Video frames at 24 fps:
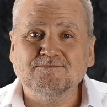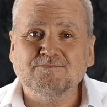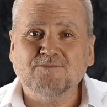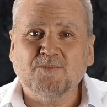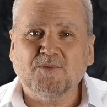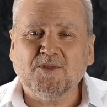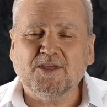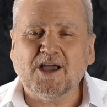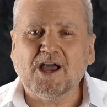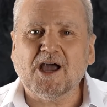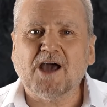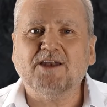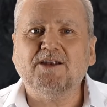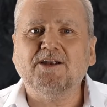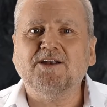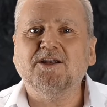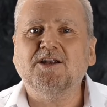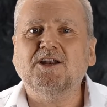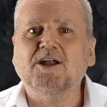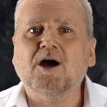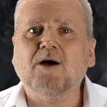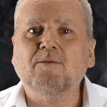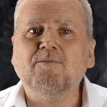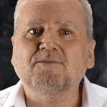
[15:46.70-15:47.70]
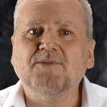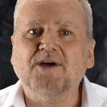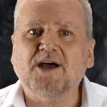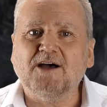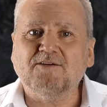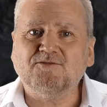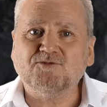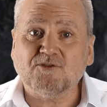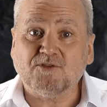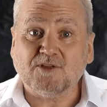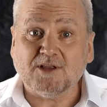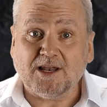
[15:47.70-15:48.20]
They added it up
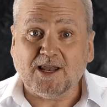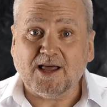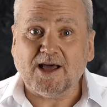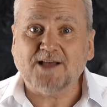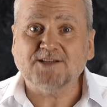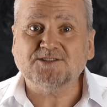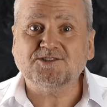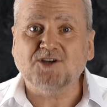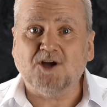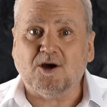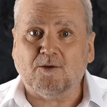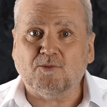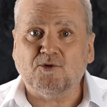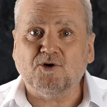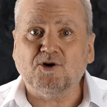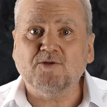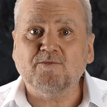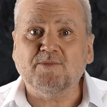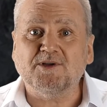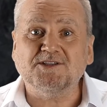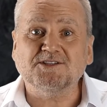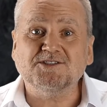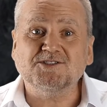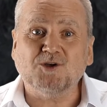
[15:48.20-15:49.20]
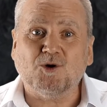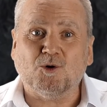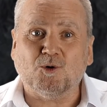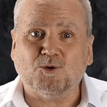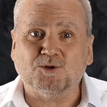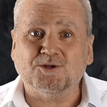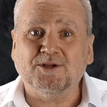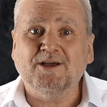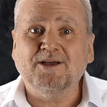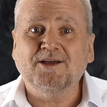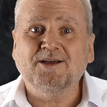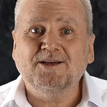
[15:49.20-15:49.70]
after the last number had been
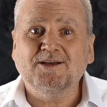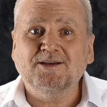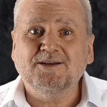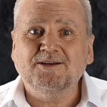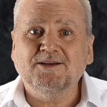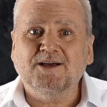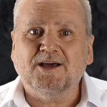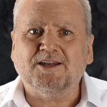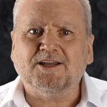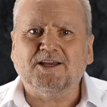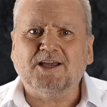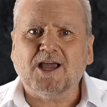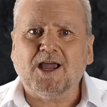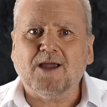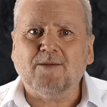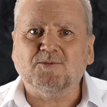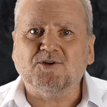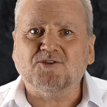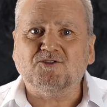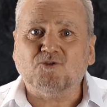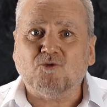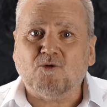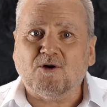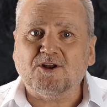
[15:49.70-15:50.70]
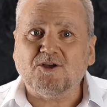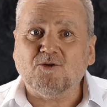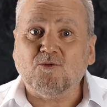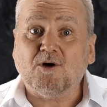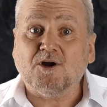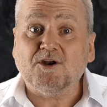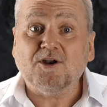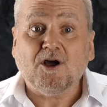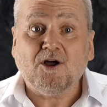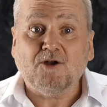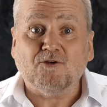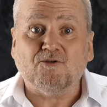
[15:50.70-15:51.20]
sold, and it came to
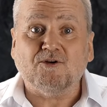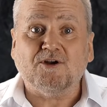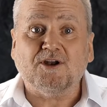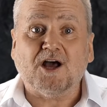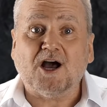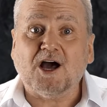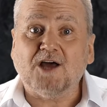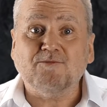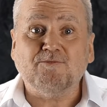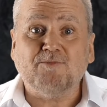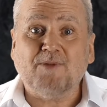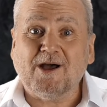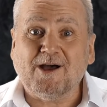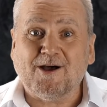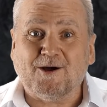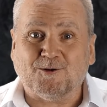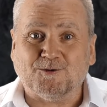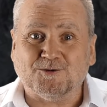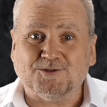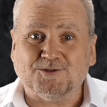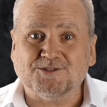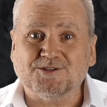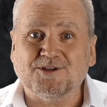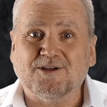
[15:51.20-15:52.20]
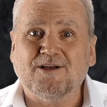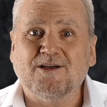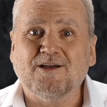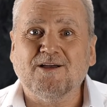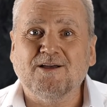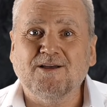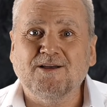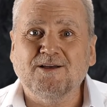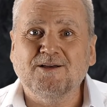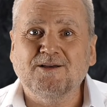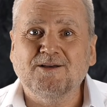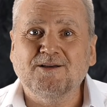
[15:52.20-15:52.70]
2,100 odd pounds.
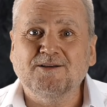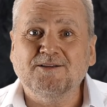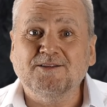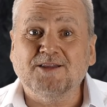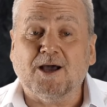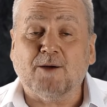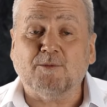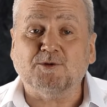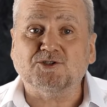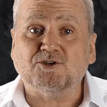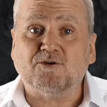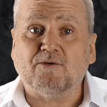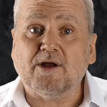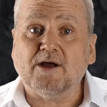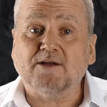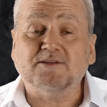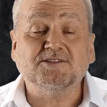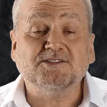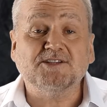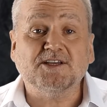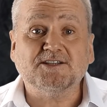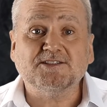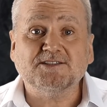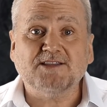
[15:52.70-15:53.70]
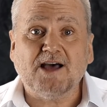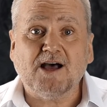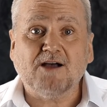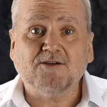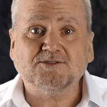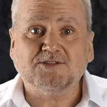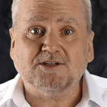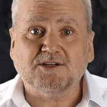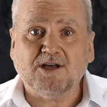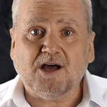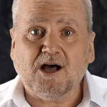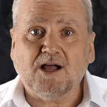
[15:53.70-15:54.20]
That was around
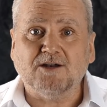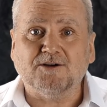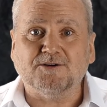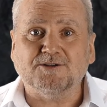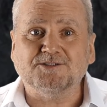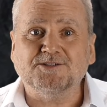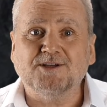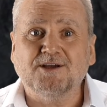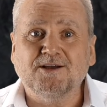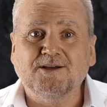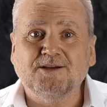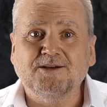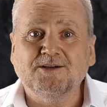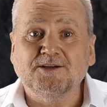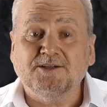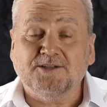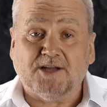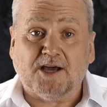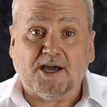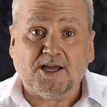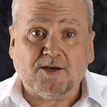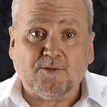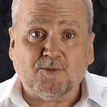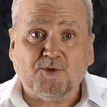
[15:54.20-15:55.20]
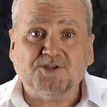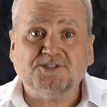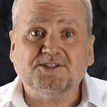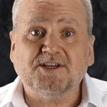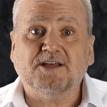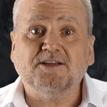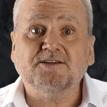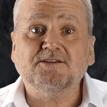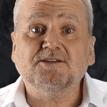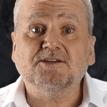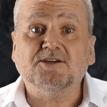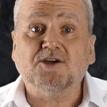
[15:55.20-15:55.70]
$6,000.
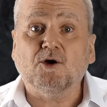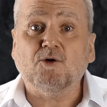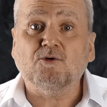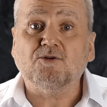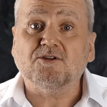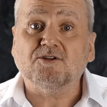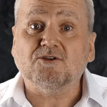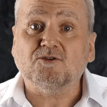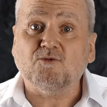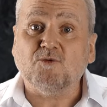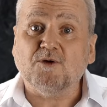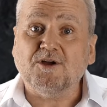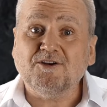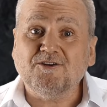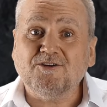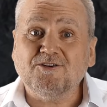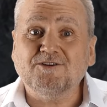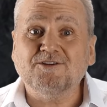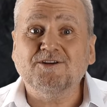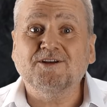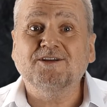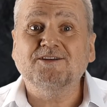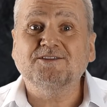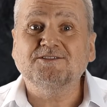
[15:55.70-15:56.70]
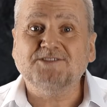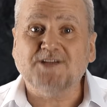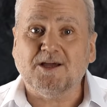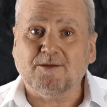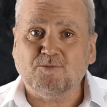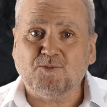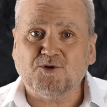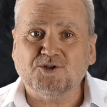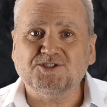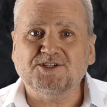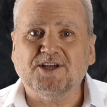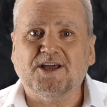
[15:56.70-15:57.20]
90% to go to the winner,
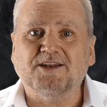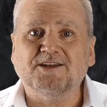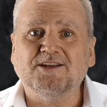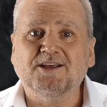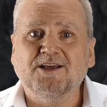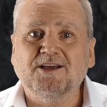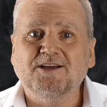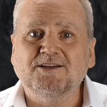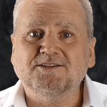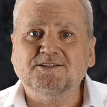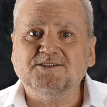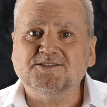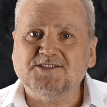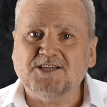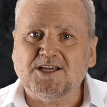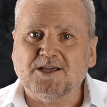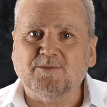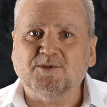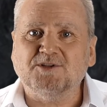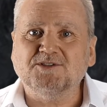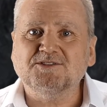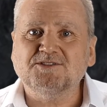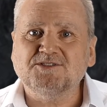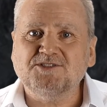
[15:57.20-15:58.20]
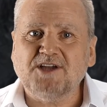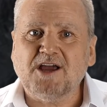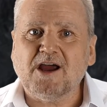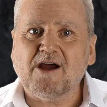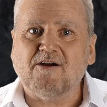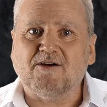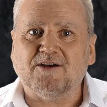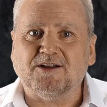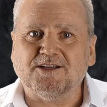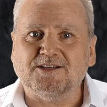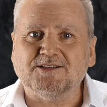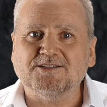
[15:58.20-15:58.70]
10% to Seamen's
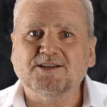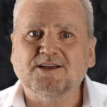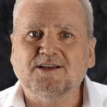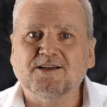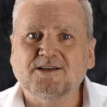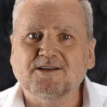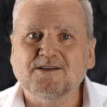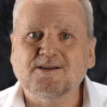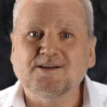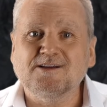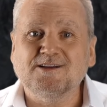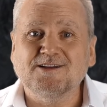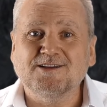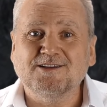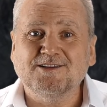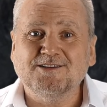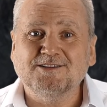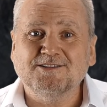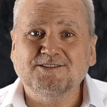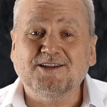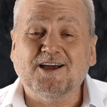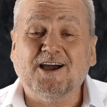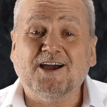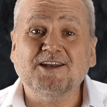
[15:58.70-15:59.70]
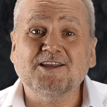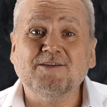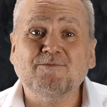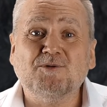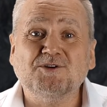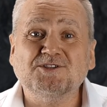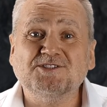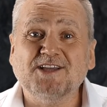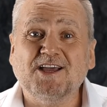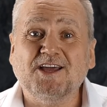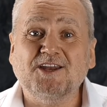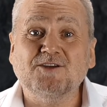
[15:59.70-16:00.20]
Charities.
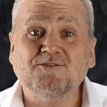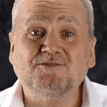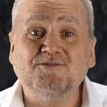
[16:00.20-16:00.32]
90% of